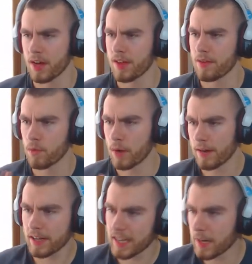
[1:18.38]

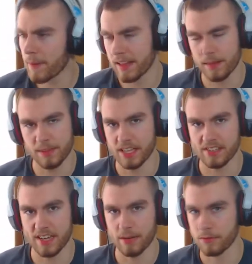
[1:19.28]
whatever gigabyte limit they
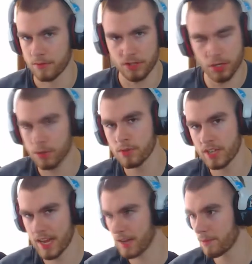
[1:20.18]
set was two,
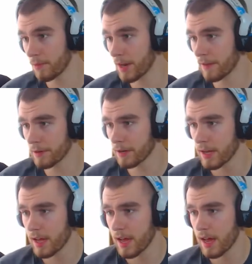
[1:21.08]
ten, whatever.
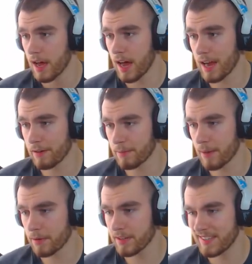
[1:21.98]
I
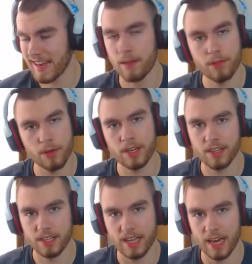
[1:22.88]
remember downloading
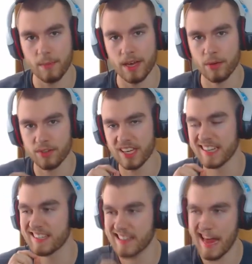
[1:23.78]
the game and it was
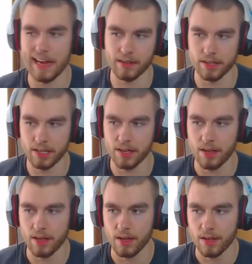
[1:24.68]
exactly
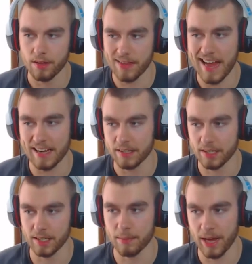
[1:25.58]
that
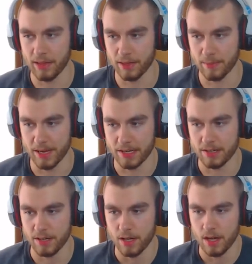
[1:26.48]
gigabyte
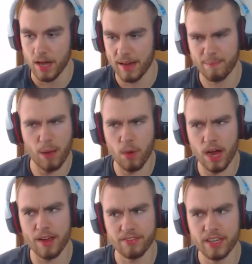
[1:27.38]
limit. I,
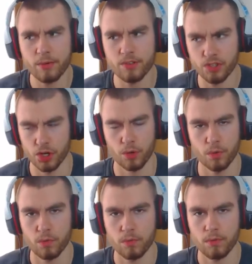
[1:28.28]
I, I think it was two
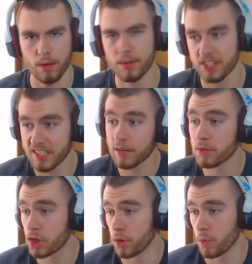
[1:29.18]
I'm going to stick
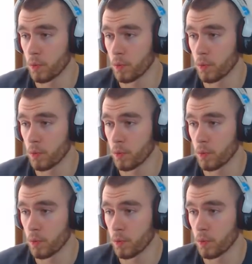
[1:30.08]
with two.